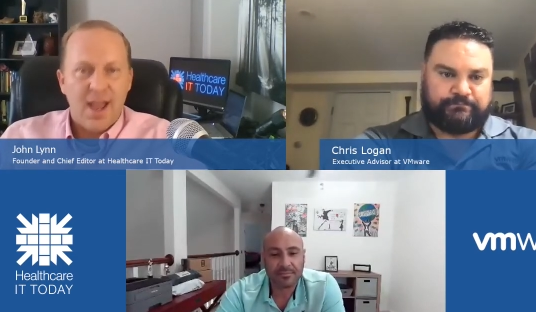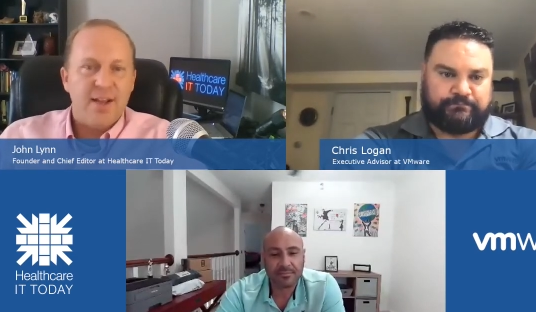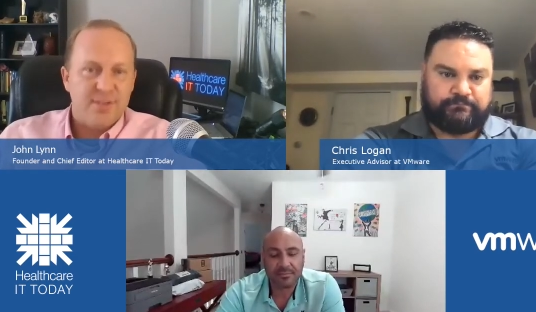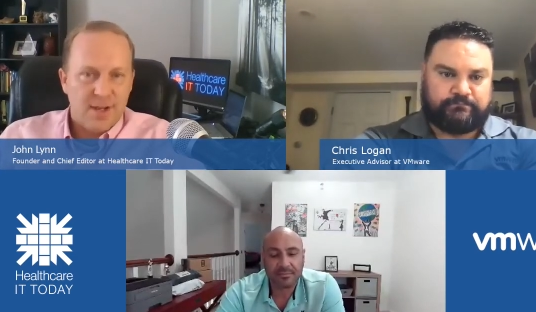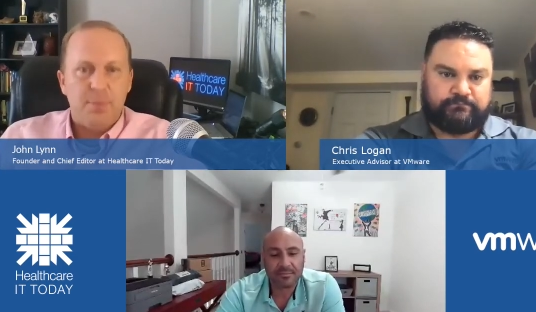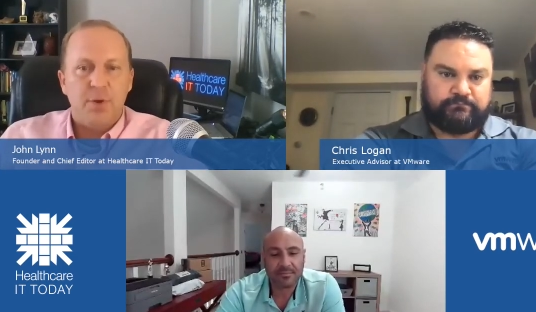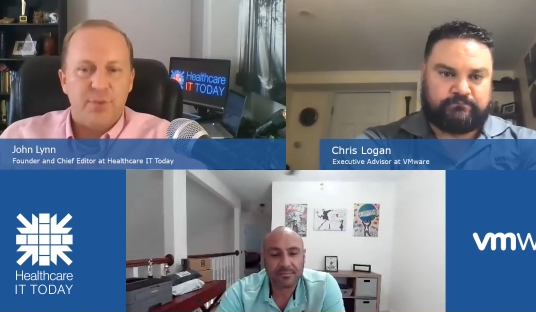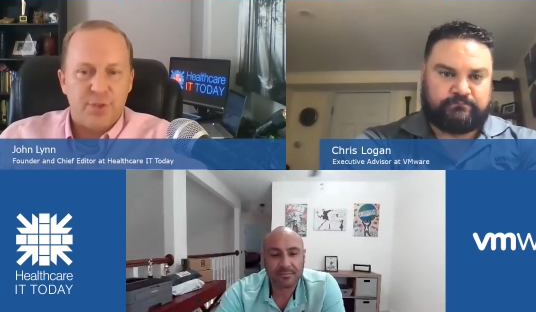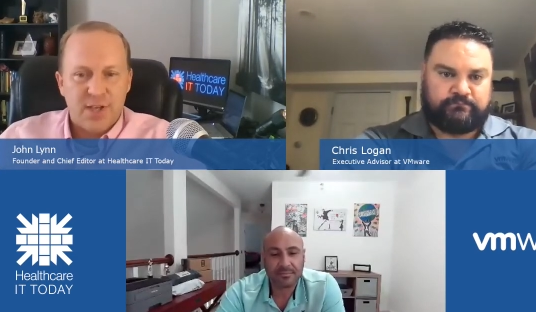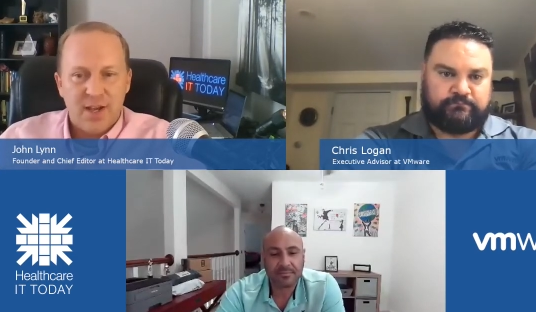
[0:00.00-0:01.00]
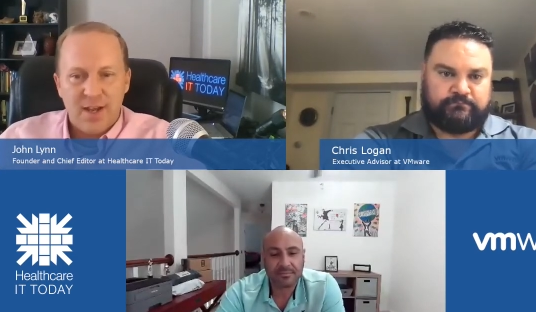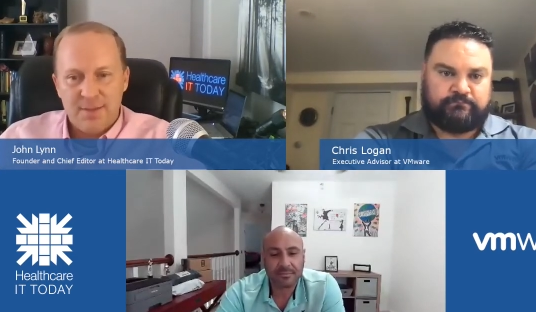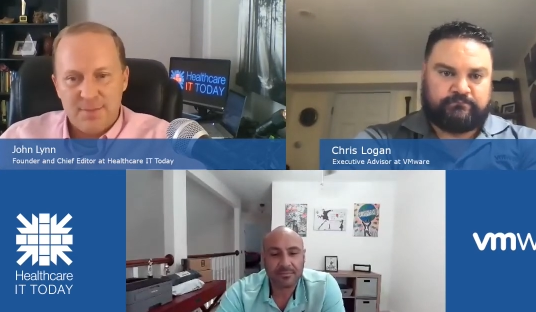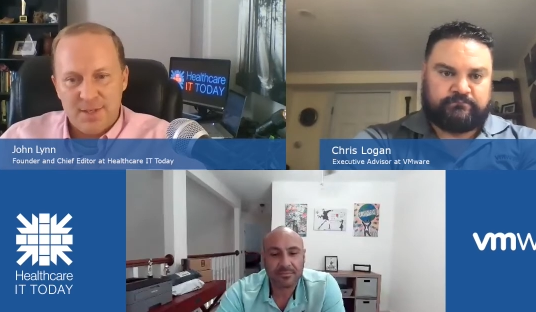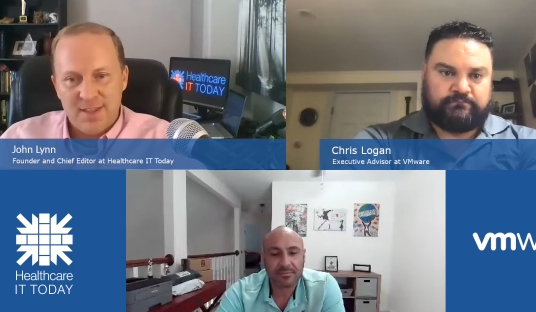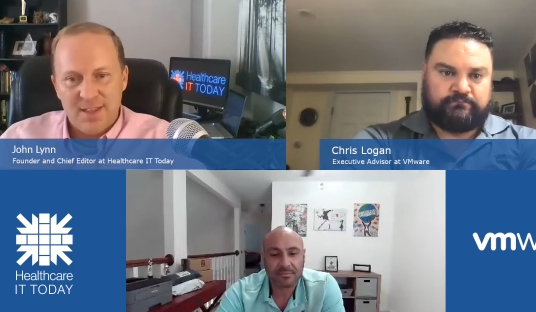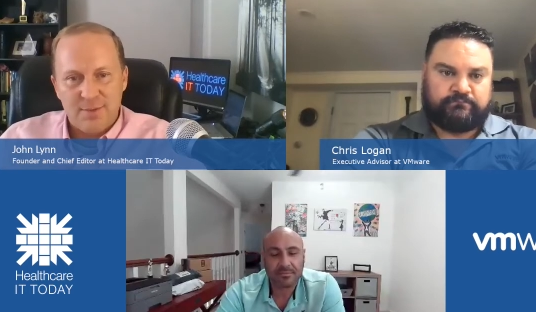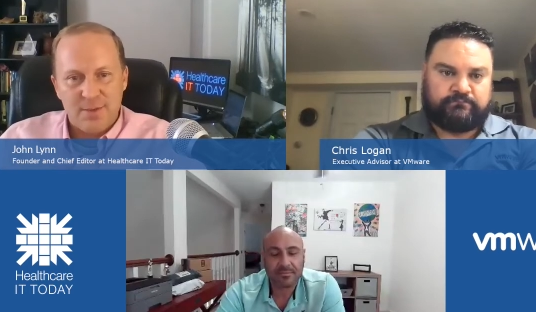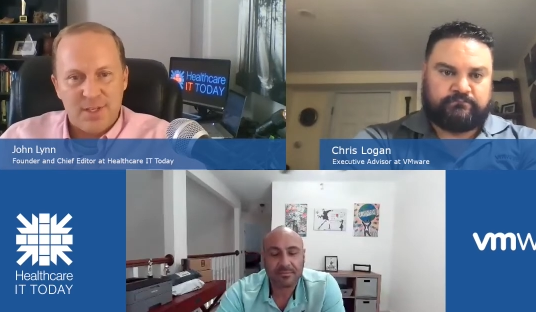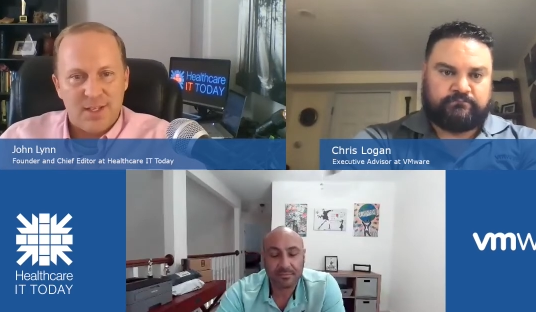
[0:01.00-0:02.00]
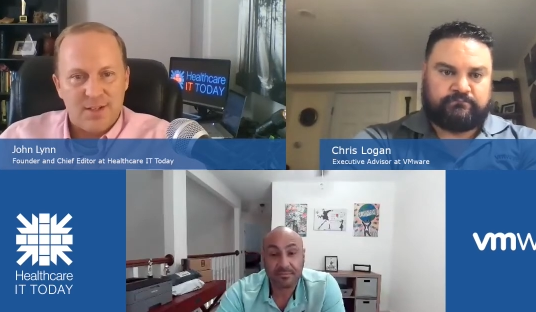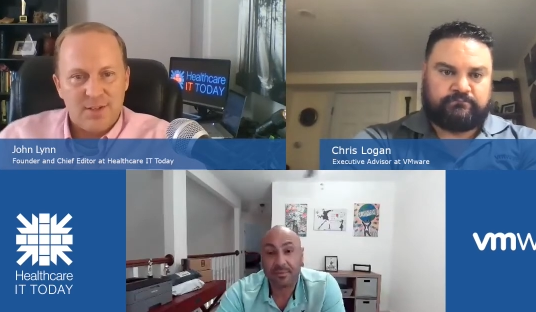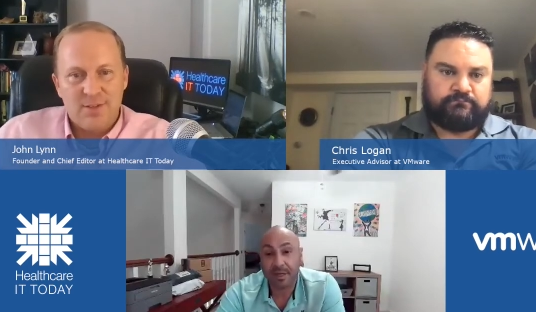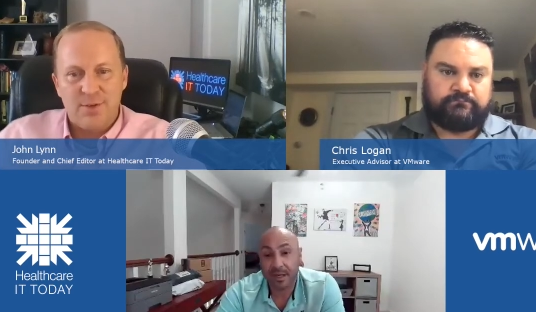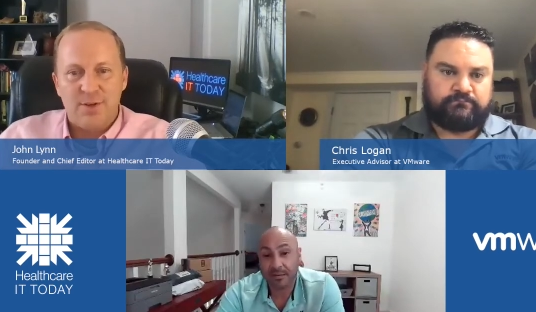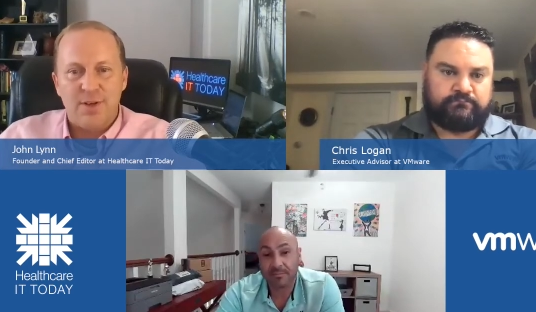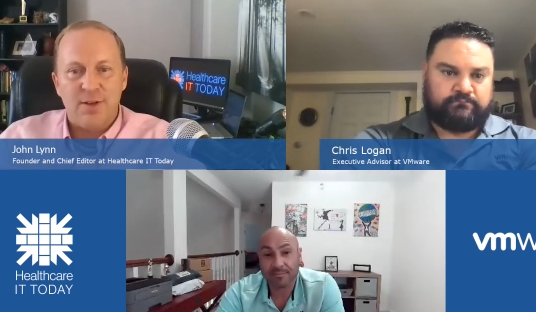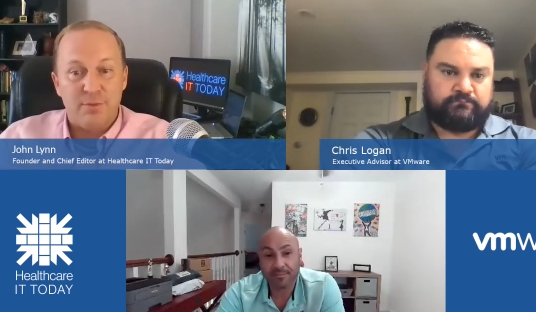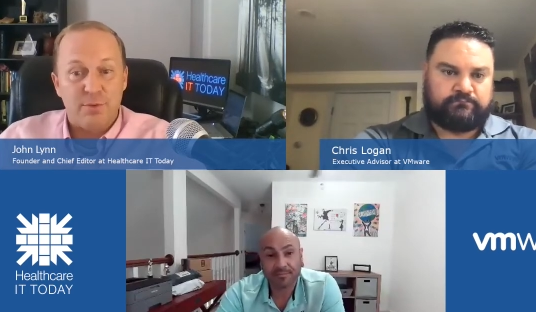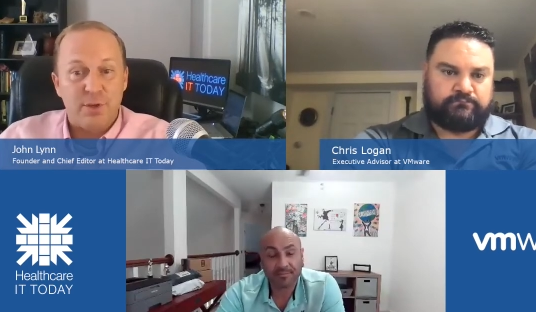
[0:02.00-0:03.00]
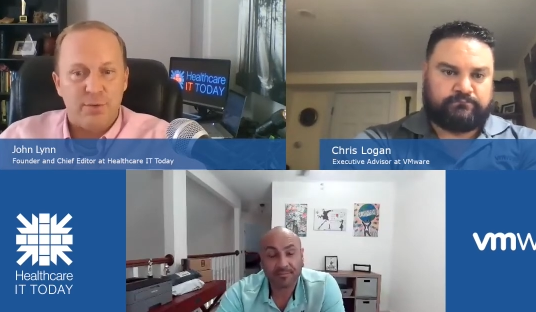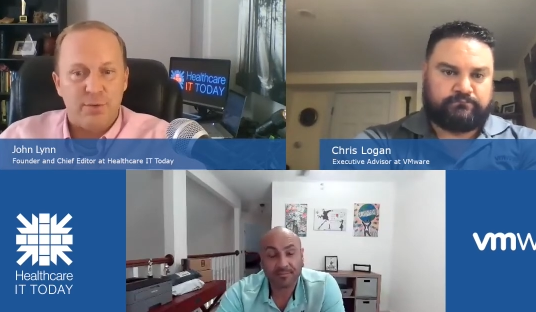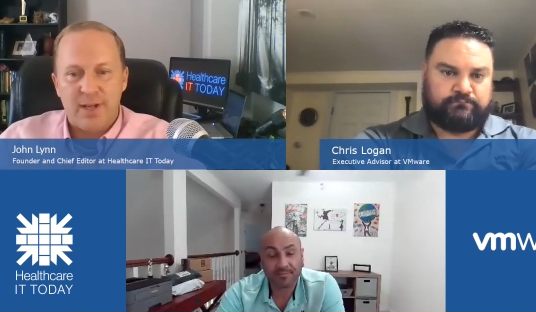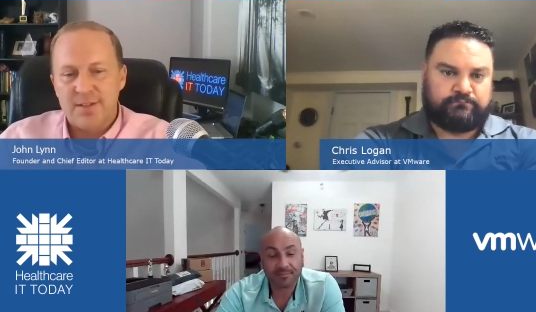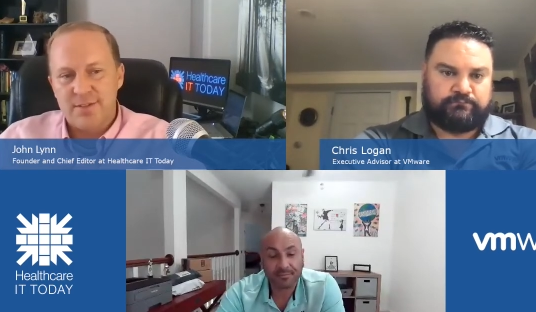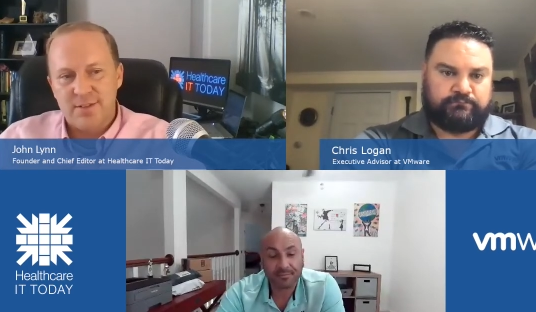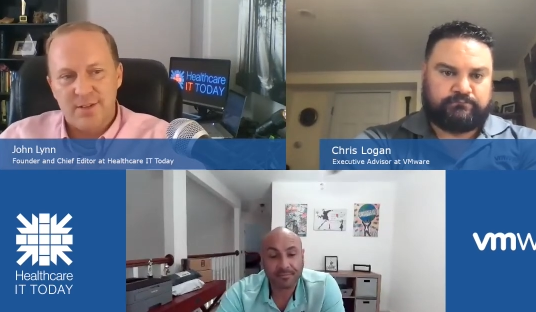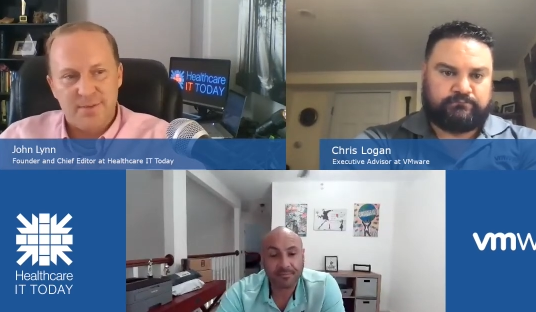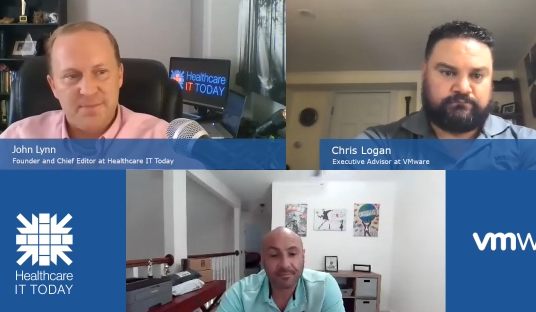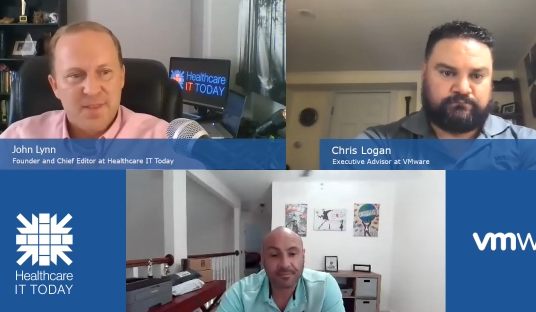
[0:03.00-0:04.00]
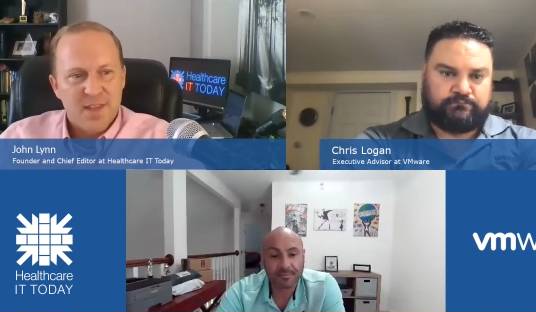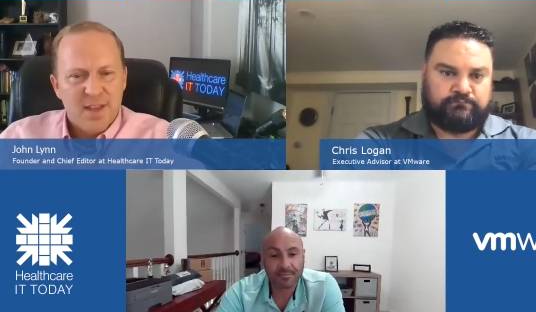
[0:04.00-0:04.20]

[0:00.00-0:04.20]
Speaker 1: adds up over time and, and then we get into a, a real rut so